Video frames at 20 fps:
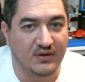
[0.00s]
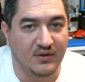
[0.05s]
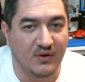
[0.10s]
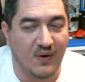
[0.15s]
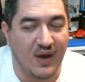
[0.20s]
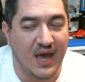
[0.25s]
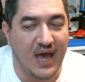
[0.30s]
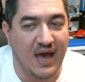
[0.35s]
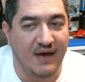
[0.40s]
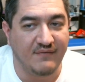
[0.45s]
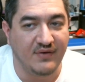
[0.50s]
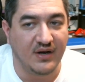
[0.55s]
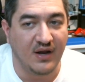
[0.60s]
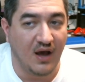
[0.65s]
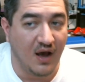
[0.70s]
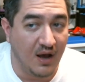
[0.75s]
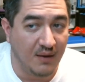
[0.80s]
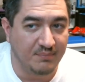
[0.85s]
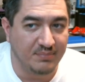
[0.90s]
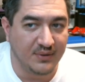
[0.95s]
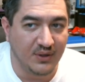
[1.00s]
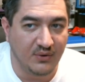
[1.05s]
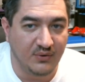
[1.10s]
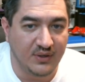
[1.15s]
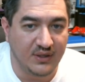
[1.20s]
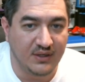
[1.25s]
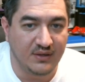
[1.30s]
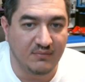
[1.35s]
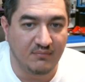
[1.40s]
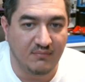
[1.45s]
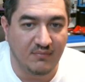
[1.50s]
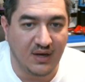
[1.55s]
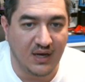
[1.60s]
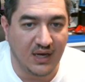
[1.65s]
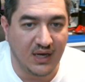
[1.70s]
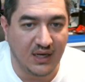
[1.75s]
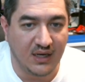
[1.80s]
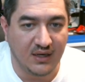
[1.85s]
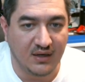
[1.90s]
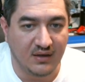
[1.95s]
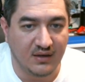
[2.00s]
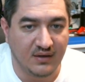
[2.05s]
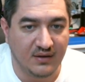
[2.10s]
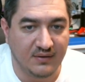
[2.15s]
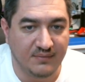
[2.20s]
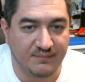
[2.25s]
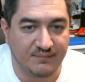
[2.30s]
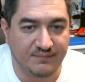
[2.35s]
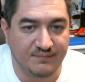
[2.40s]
though I haven't uploaded my